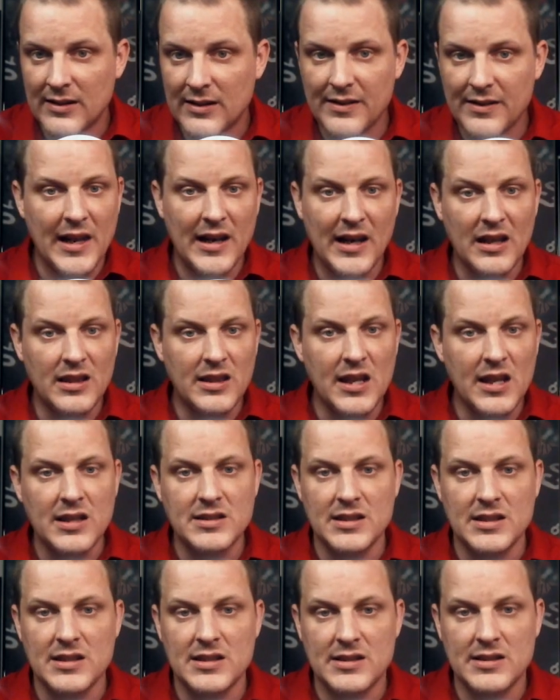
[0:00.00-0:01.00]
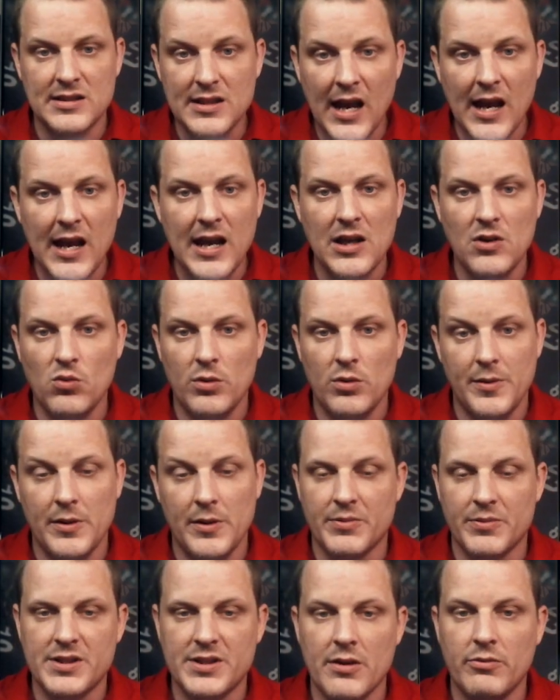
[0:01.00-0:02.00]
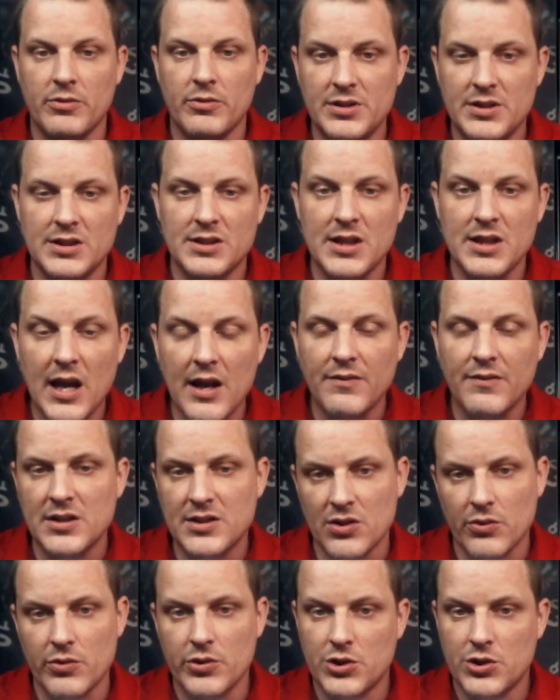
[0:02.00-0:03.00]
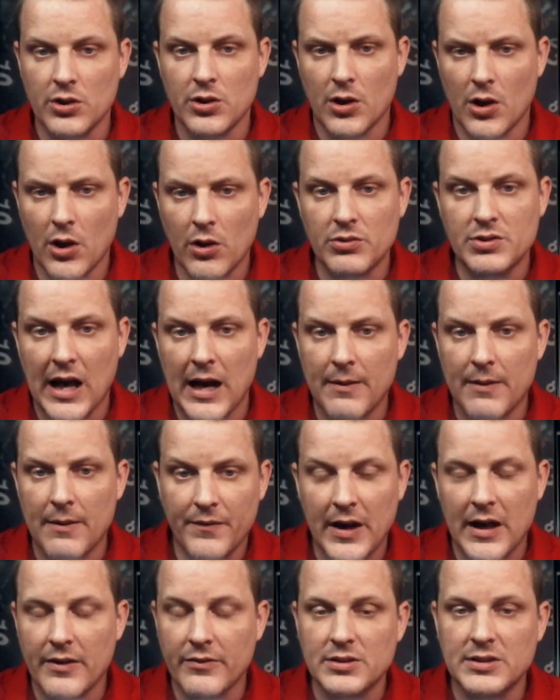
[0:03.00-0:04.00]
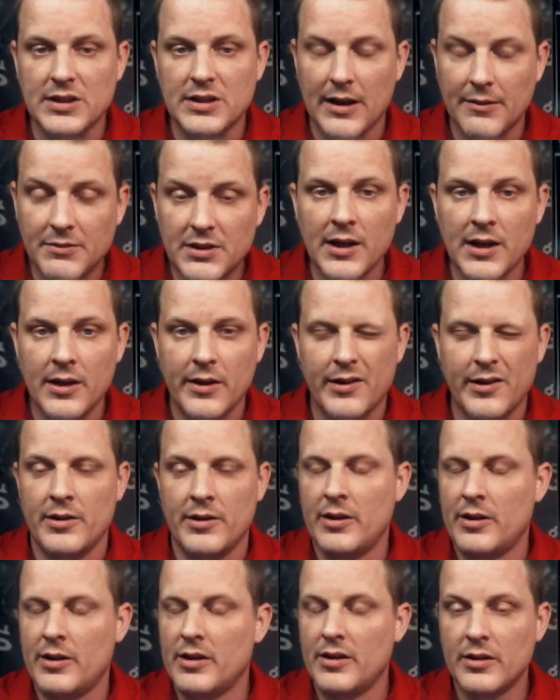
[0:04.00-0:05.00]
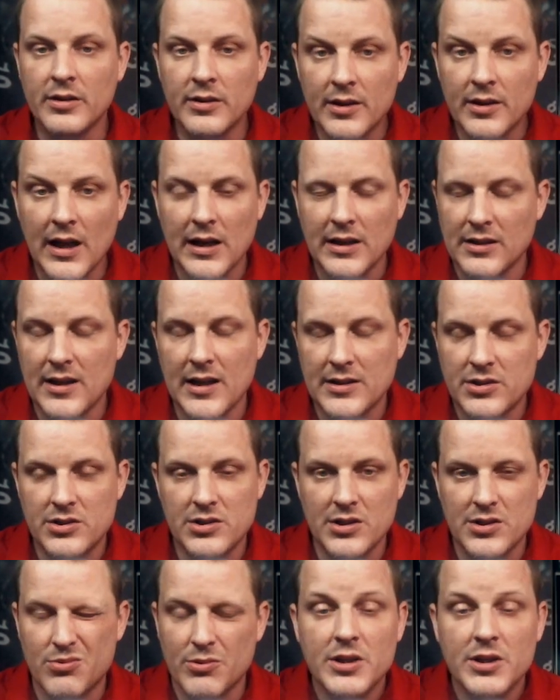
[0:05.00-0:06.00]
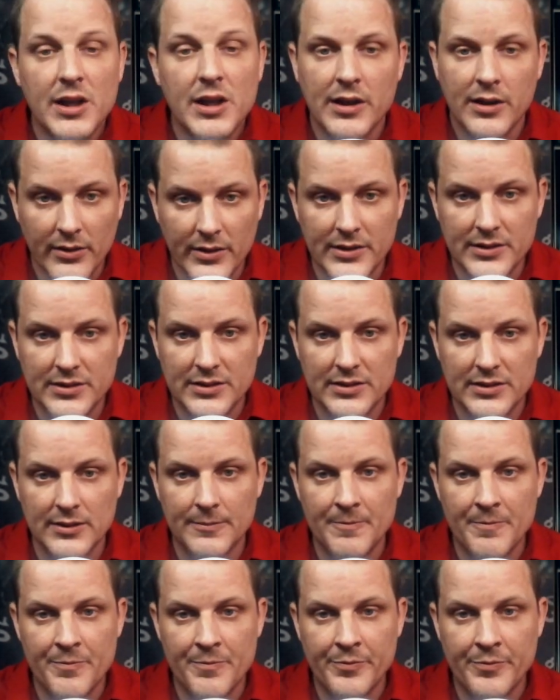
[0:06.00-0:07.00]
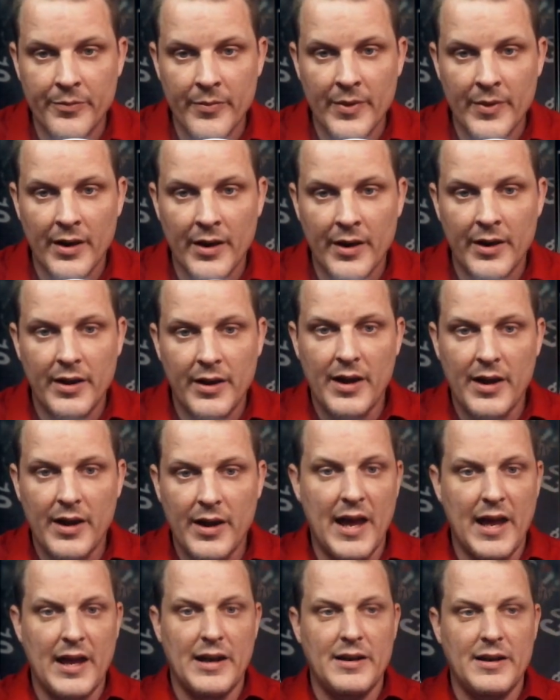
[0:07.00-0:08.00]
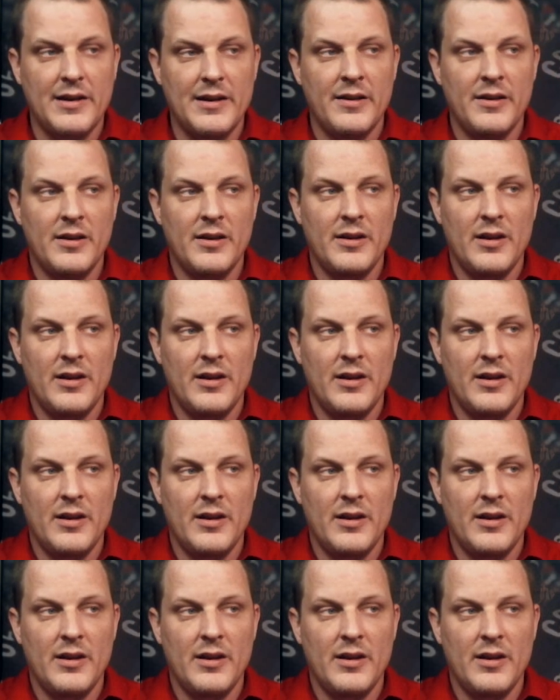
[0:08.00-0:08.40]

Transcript: that I think it's insane when people say, well, he's a safety, so he shouldn't go top 5 or top 10. That's just ridiculous. And